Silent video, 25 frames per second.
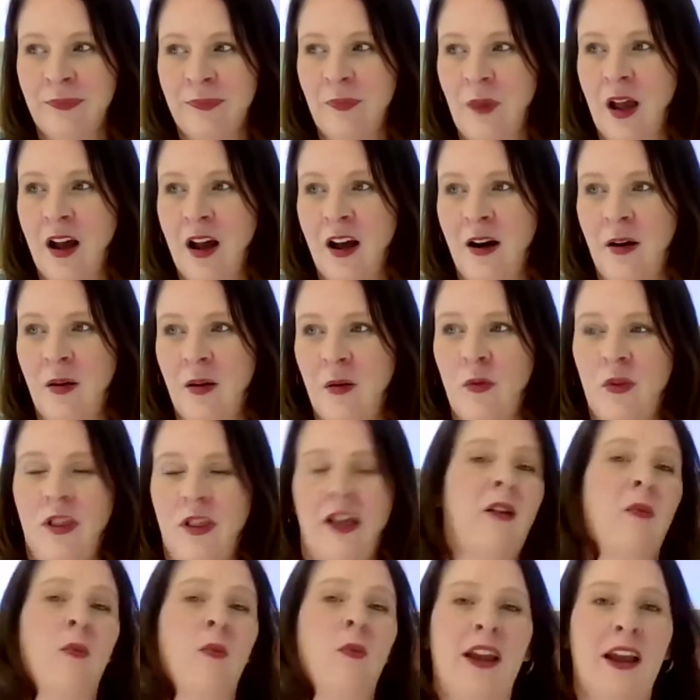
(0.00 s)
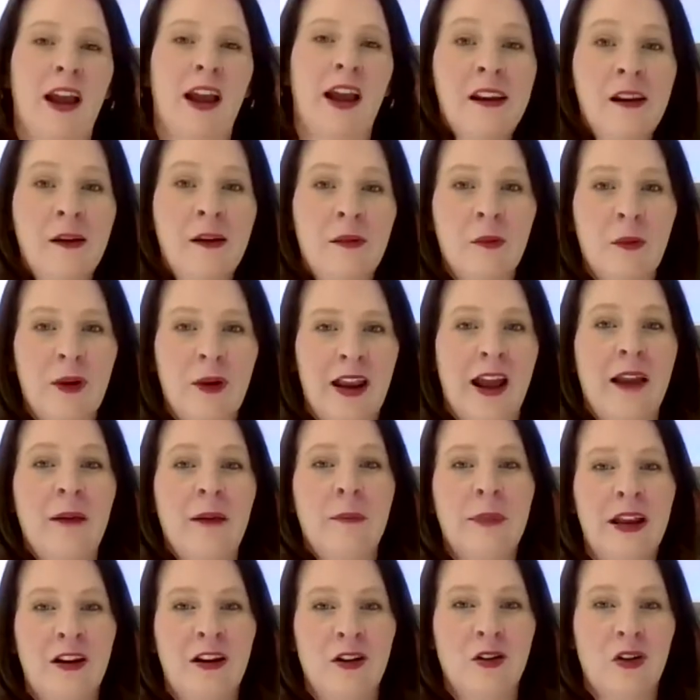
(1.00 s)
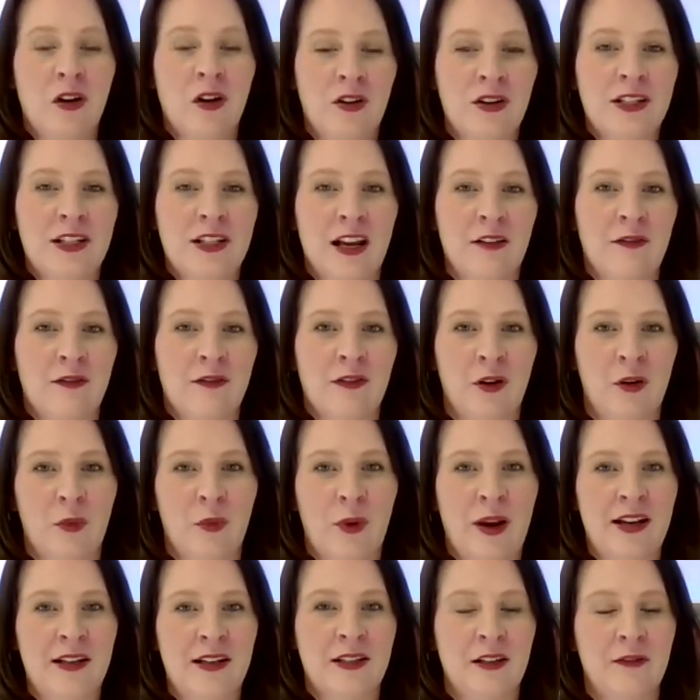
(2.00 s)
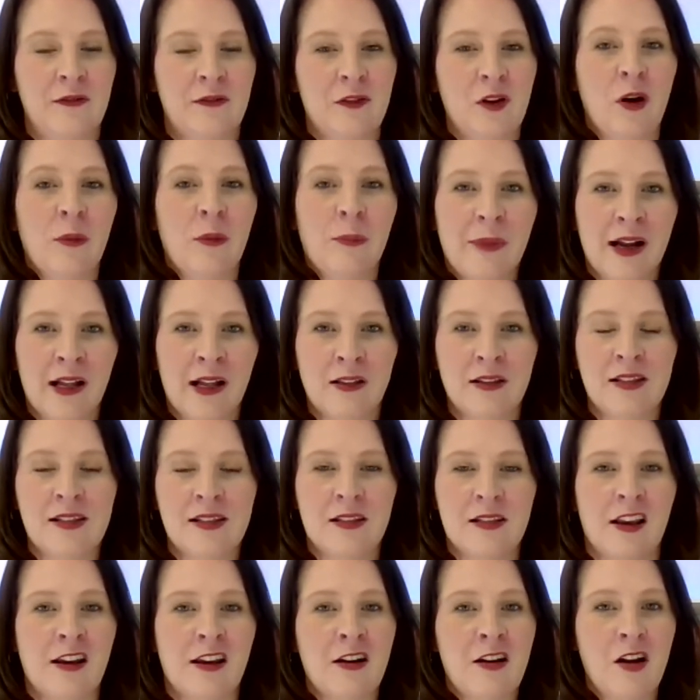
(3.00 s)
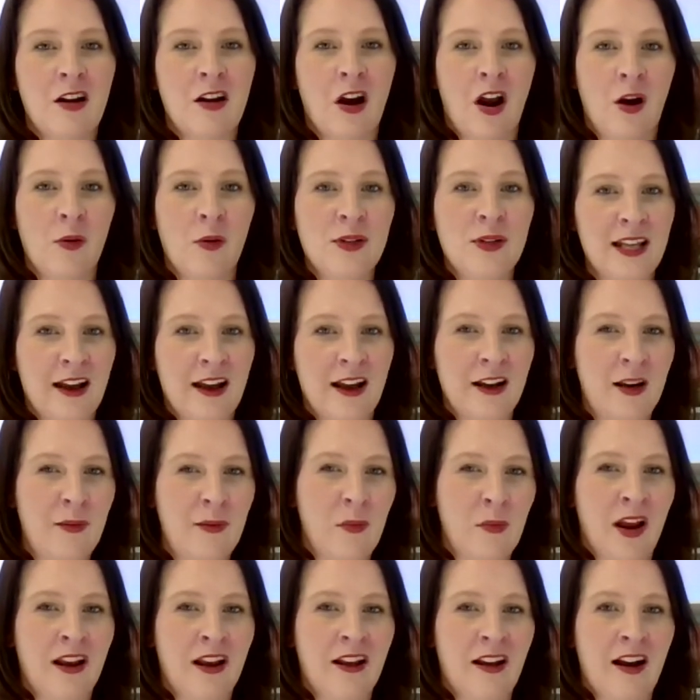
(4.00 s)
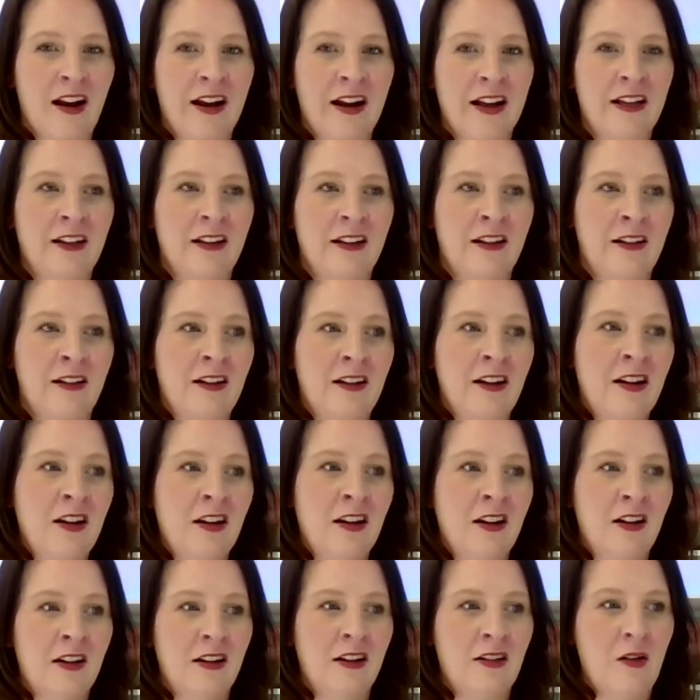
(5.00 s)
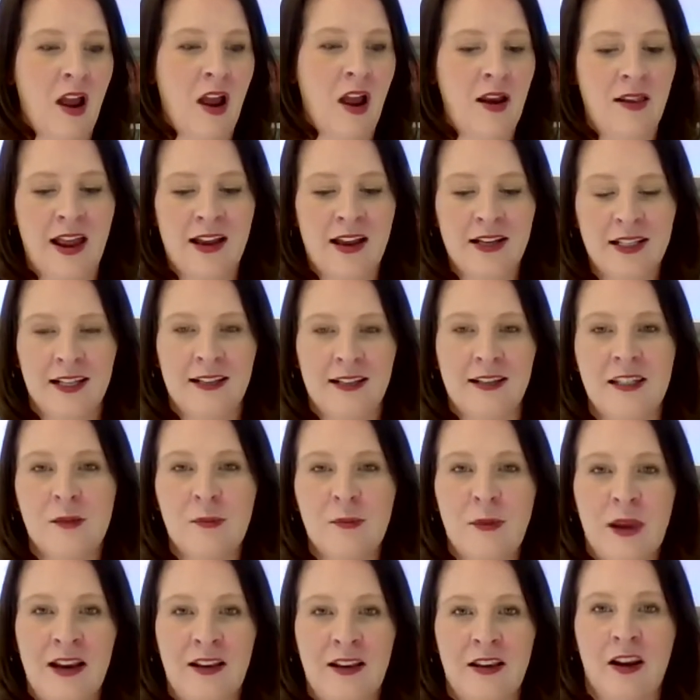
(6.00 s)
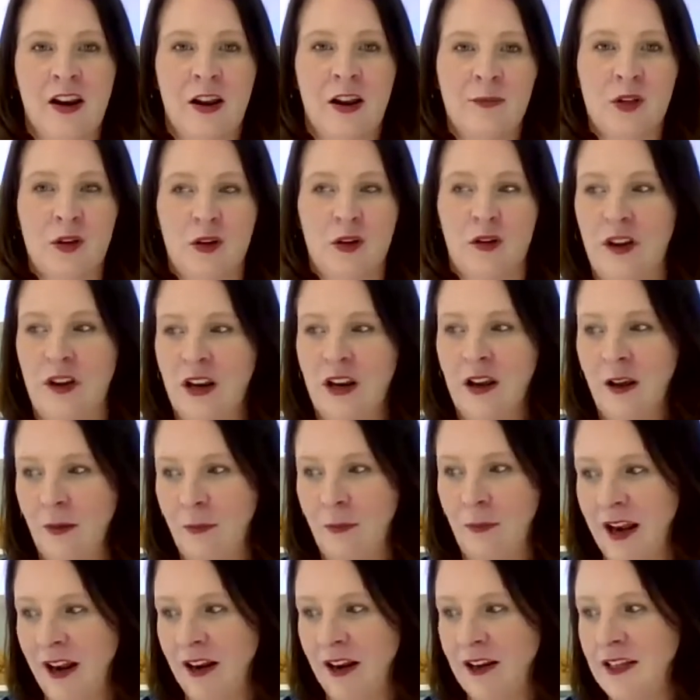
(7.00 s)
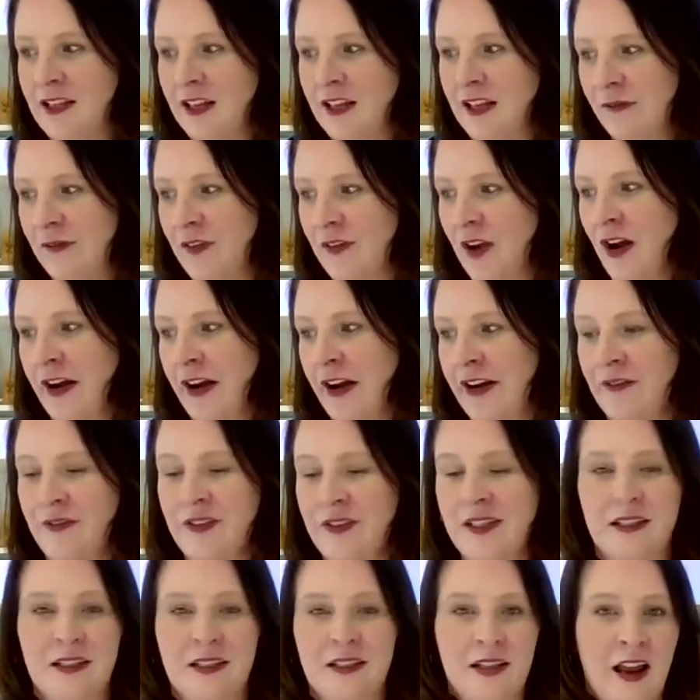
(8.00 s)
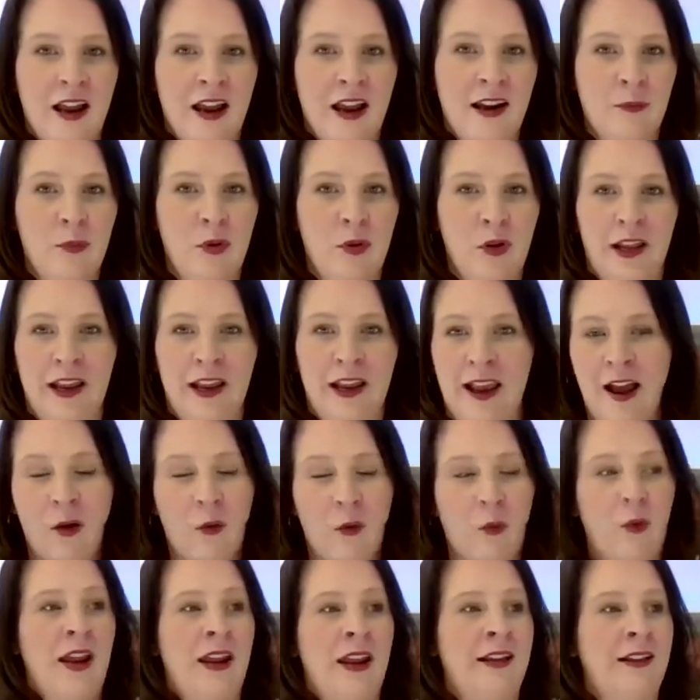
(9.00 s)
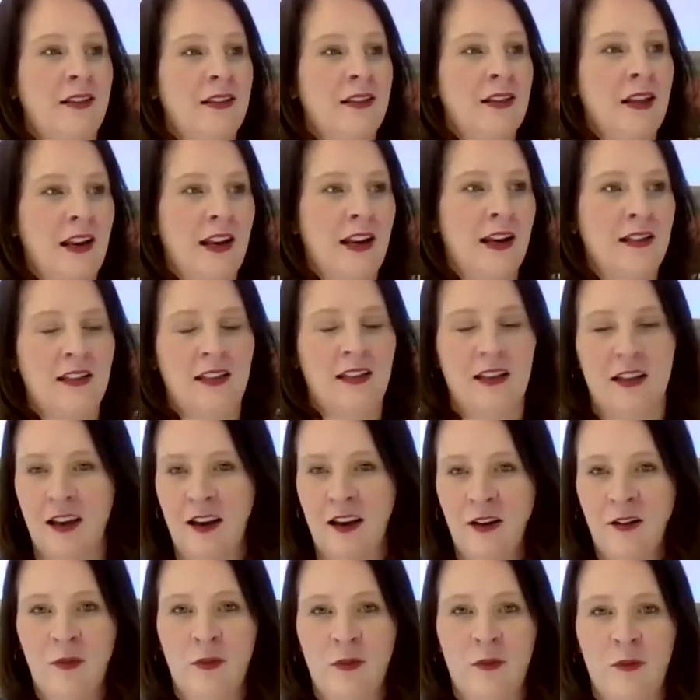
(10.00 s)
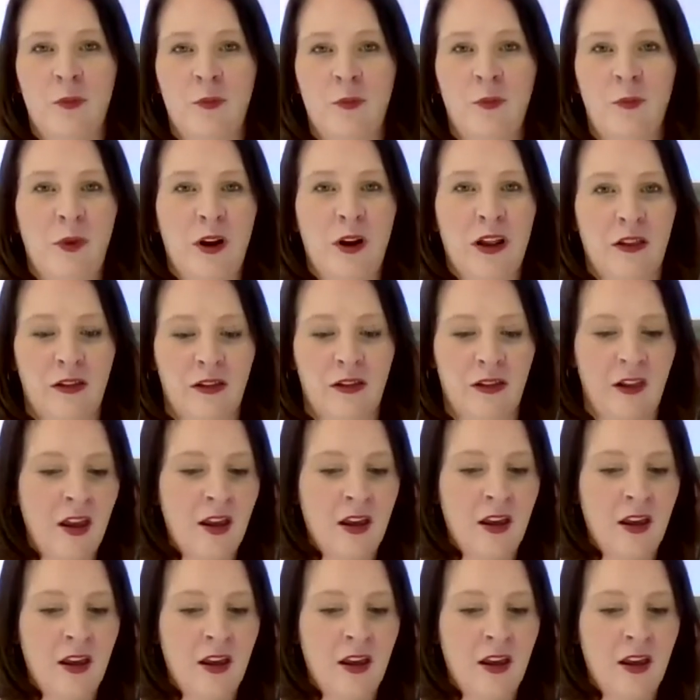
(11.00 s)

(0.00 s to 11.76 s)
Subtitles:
Like we hadn't been in contact for weeks, if not months, and I was out in my garden, and that tends to mean that I'm sort of in a meditative kind of state, pulling out weeds, connecting in with